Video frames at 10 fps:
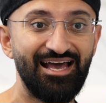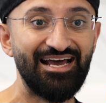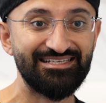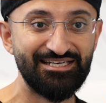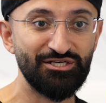
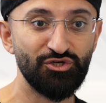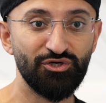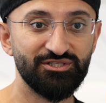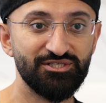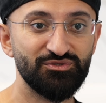At Hair
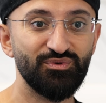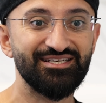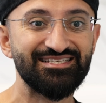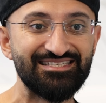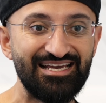Doctors,
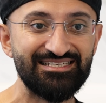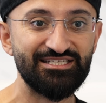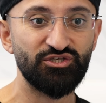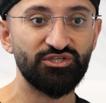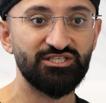we're
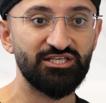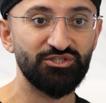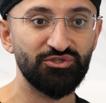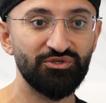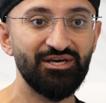excited to
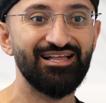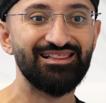continue